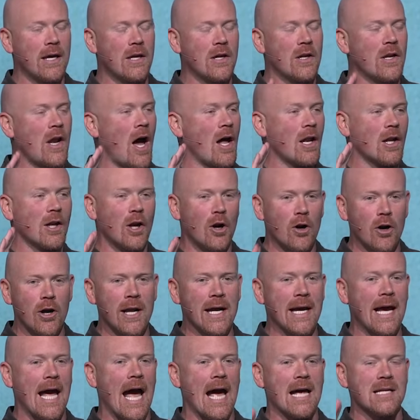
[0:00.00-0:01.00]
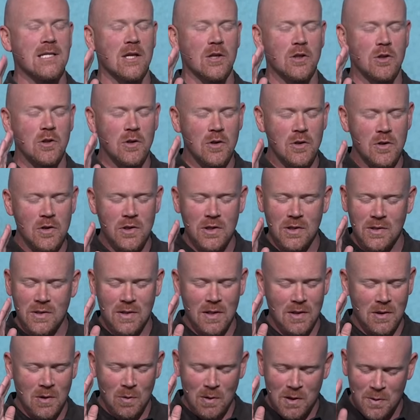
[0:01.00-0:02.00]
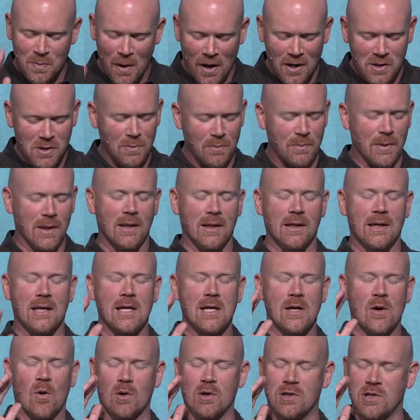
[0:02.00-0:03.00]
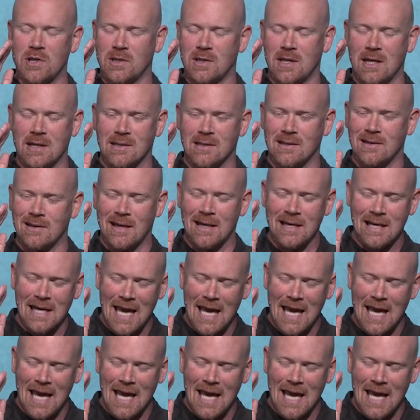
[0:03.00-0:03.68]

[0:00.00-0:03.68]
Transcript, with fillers: not learning as a just this responsibility or just this thing